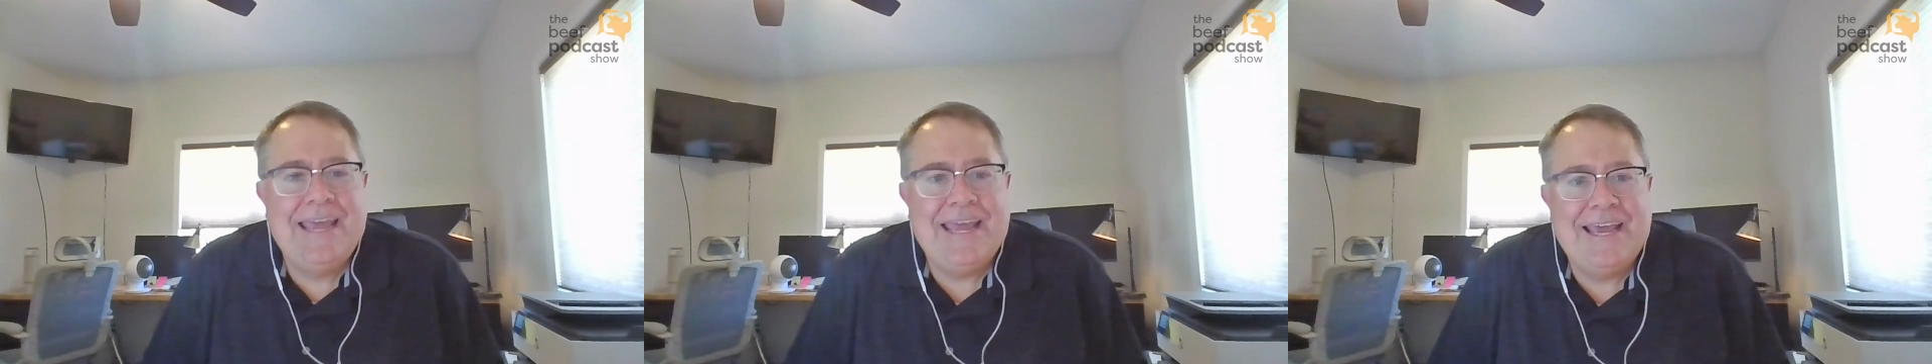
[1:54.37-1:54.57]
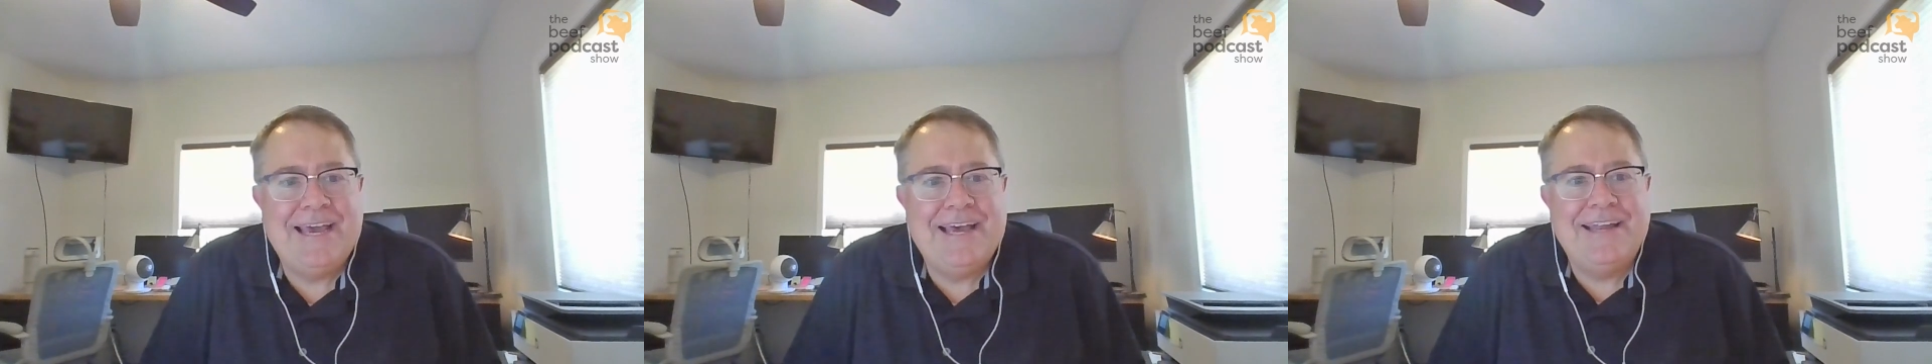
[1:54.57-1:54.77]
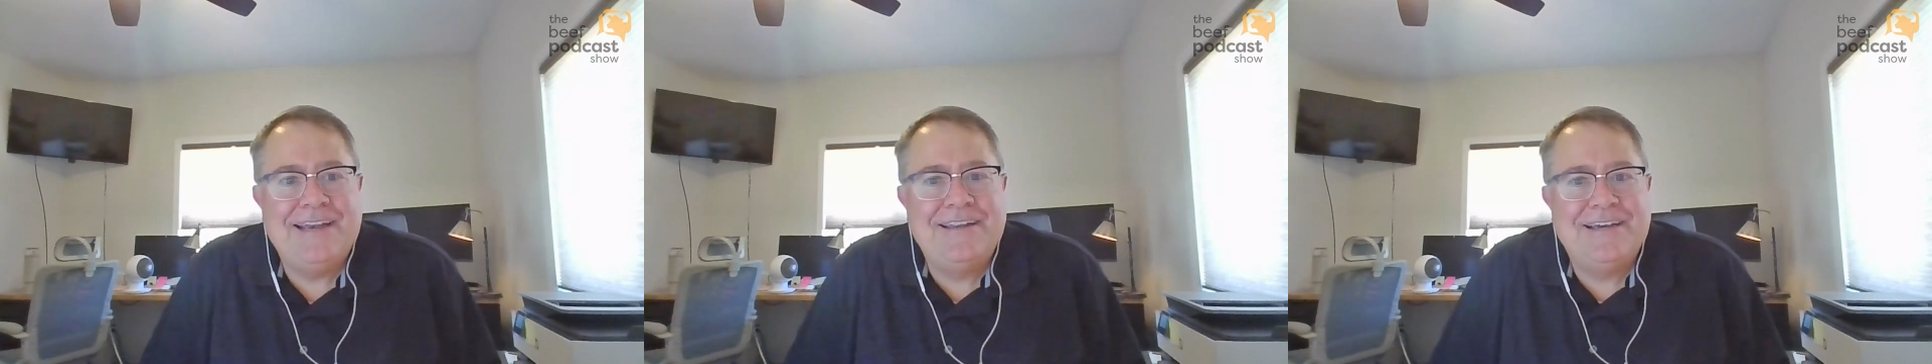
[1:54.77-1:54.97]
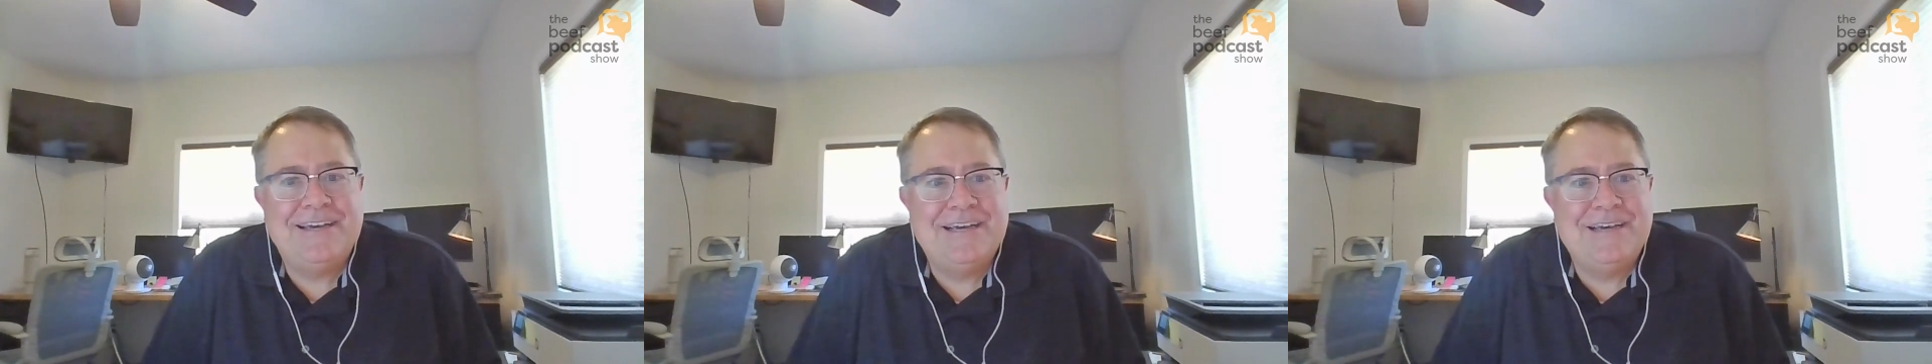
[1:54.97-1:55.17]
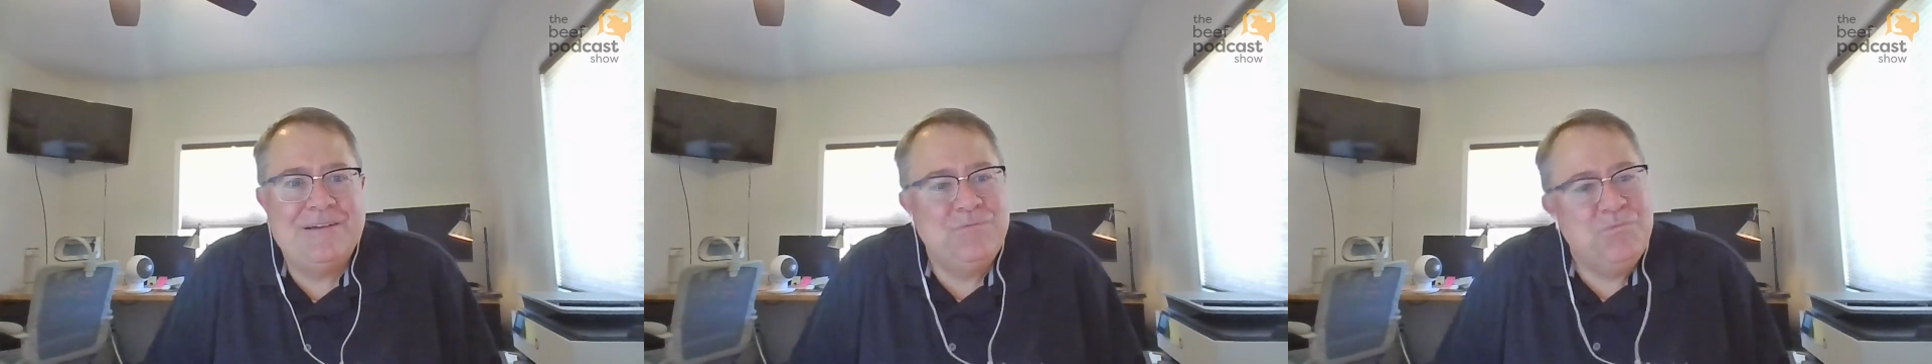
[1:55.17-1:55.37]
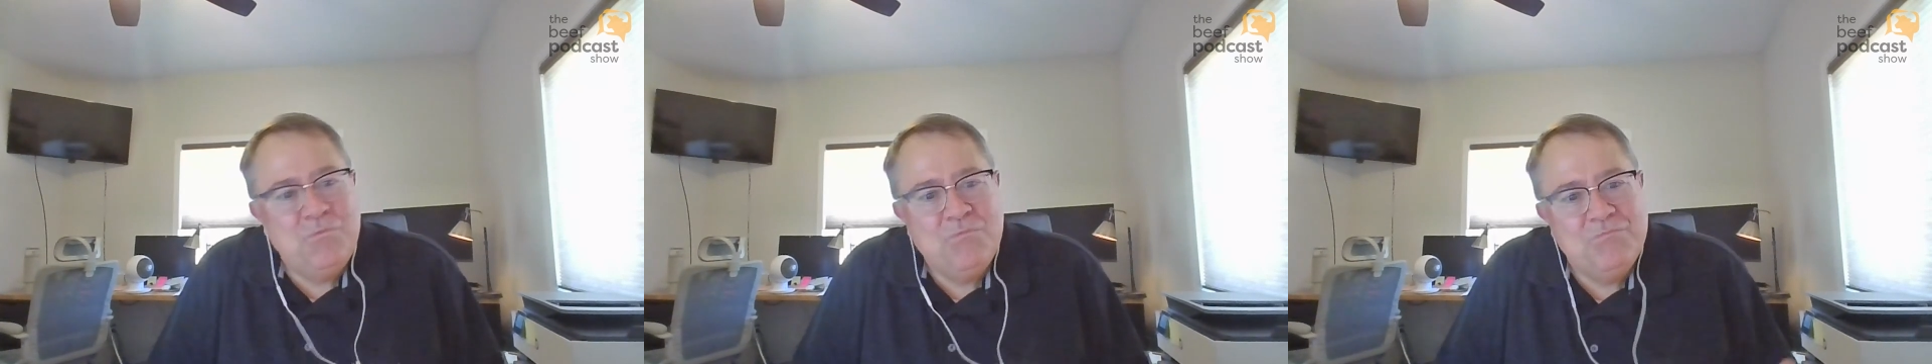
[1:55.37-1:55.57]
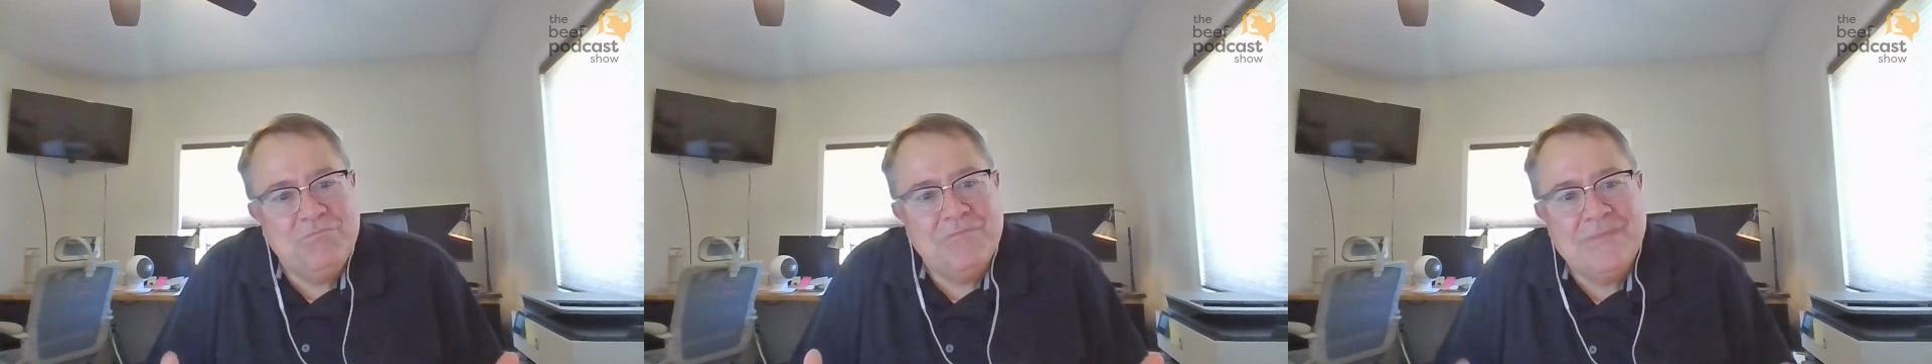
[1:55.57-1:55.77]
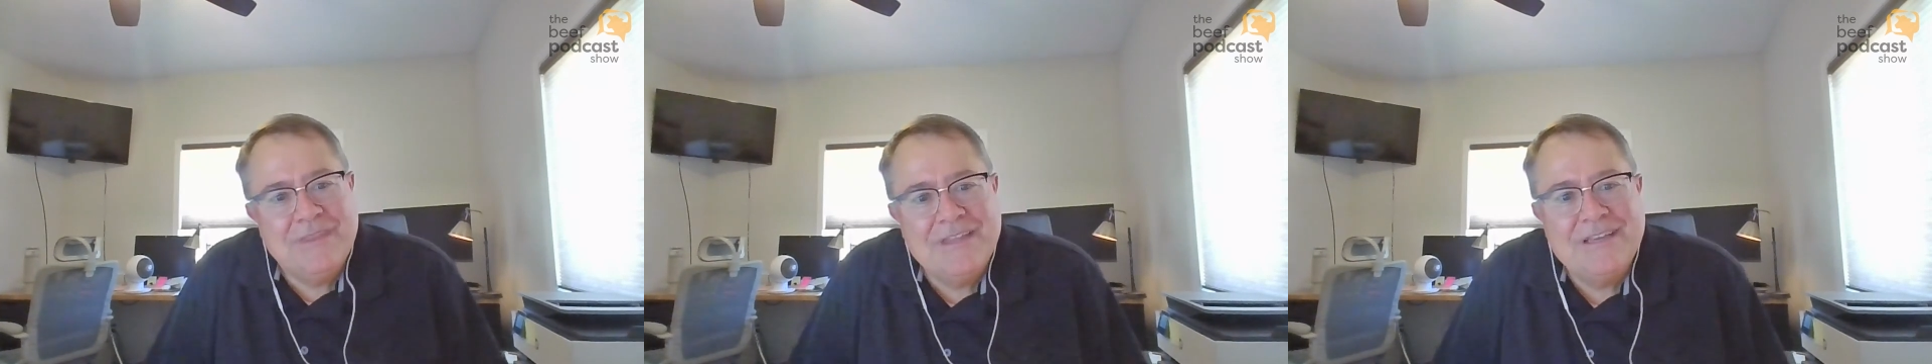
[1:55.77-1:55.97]
and
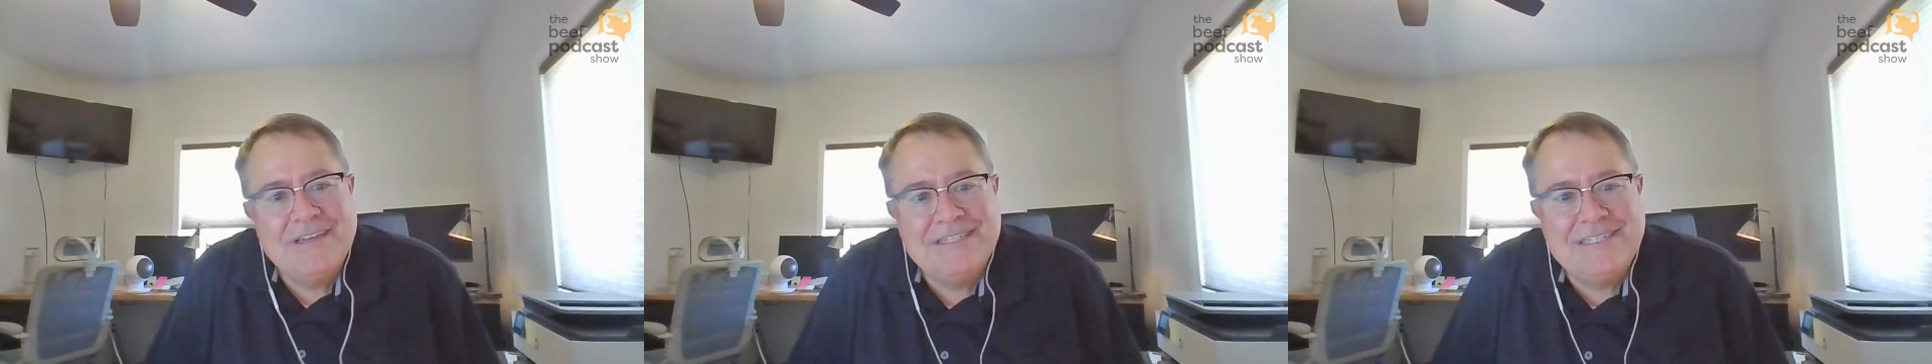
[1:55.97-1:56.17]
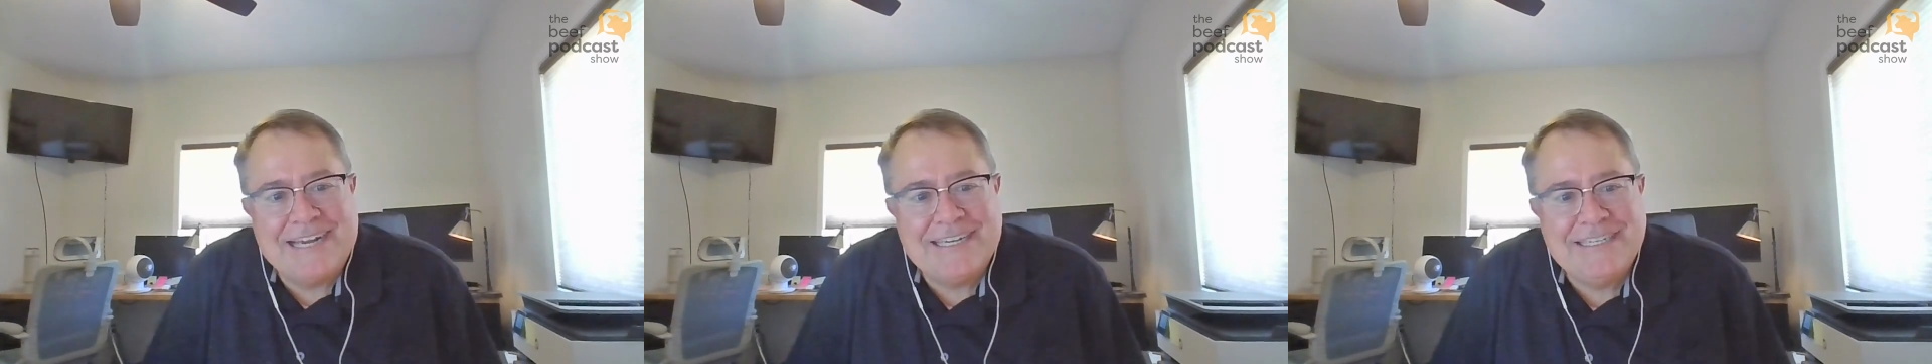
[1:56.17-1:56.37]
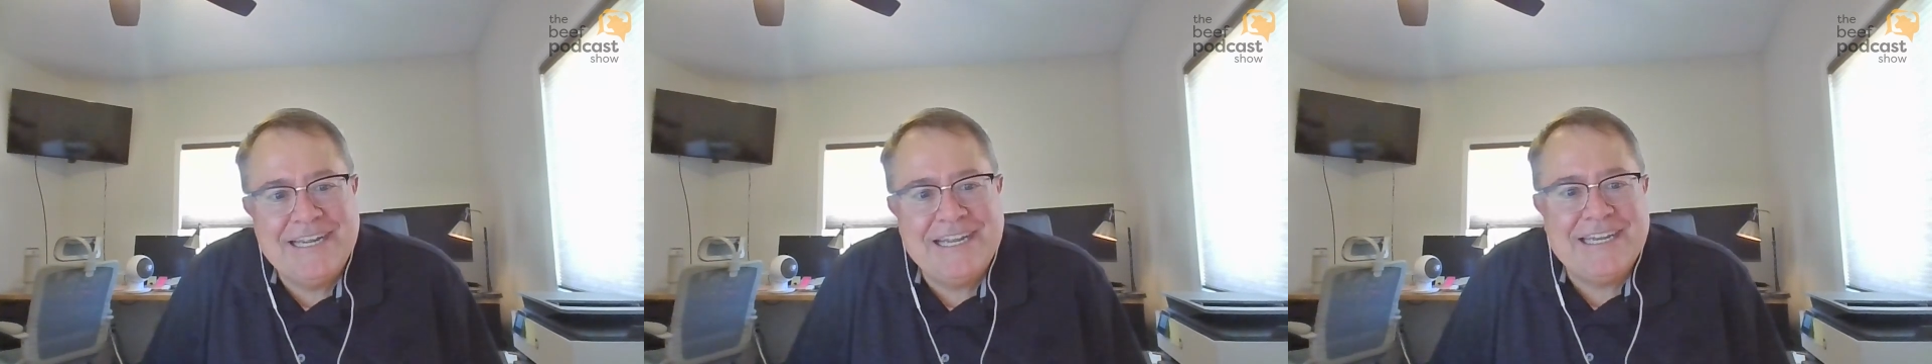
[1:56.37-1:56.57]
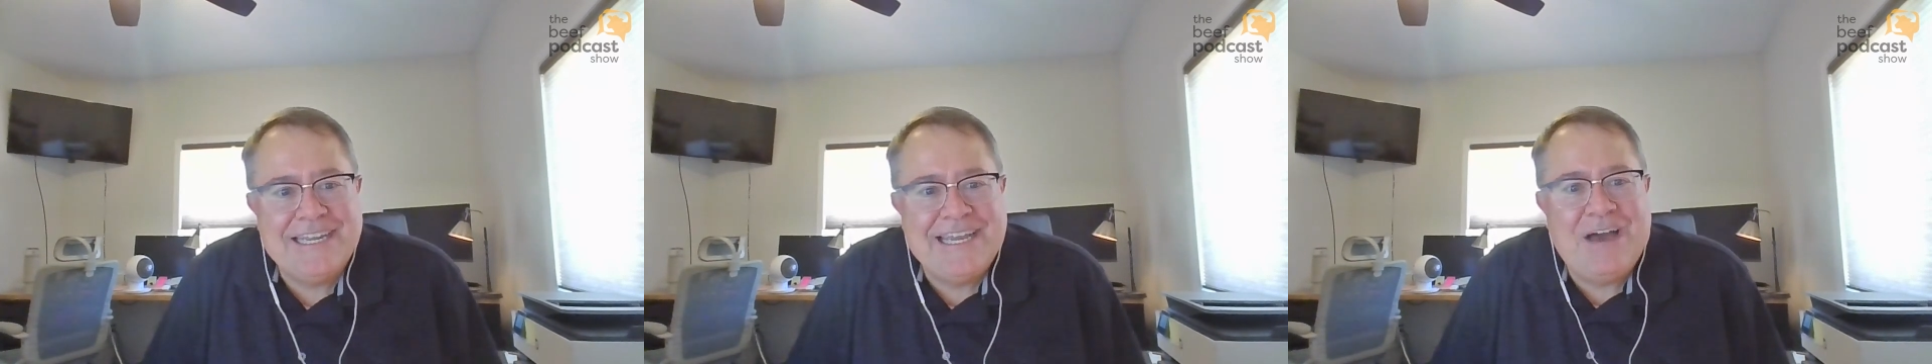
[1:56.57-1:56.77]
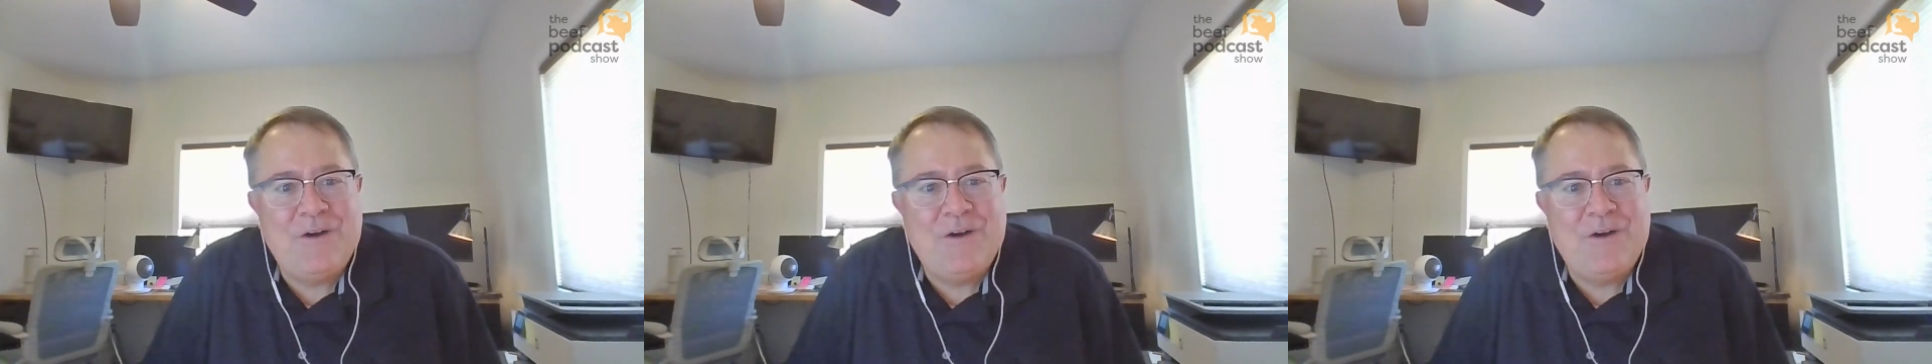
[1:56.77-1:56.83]
technically